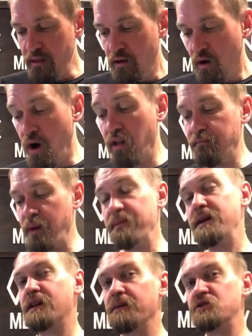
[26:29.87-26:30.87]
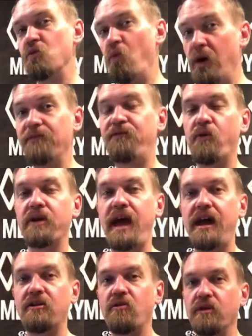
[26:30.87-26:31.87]
All of my mead comes in 1 of 4
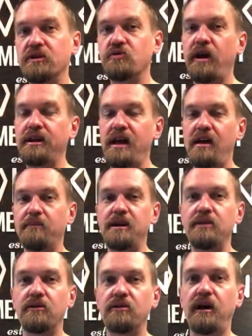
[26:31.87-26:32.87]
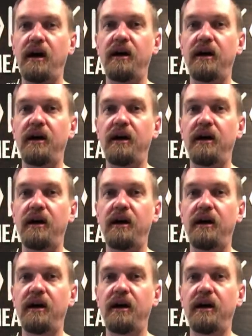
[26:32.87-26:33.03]
categories right now. I'm either